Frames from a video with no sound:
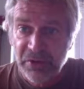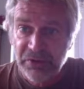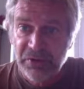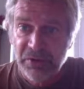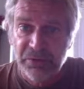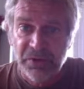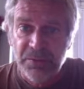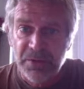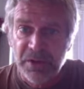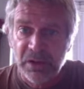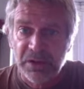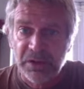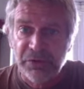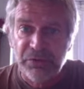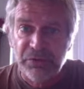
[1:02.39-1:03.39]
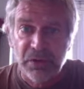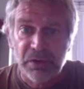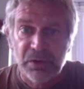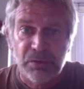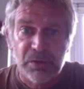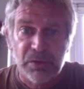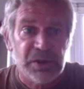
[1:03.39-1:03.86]
so something like a
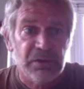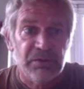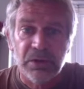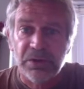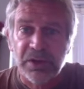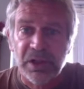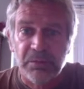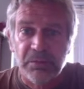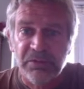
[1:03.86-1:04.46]
stroke, which you've looked at